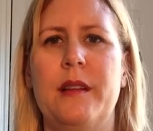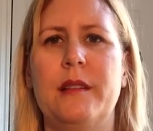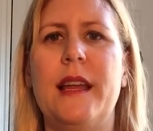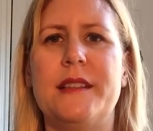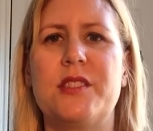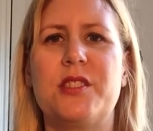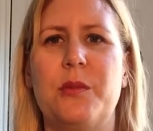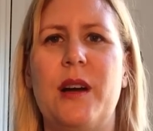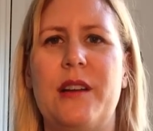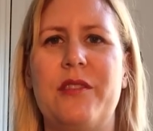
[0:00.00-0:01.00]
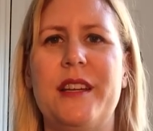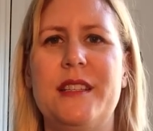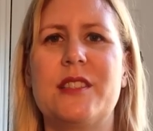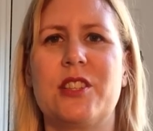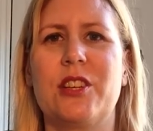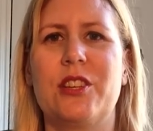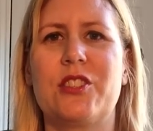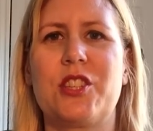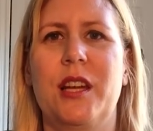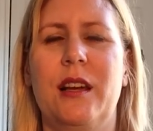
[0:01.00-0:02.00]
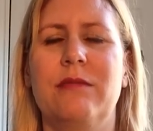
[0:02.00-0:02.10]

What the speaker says: Let's do our research.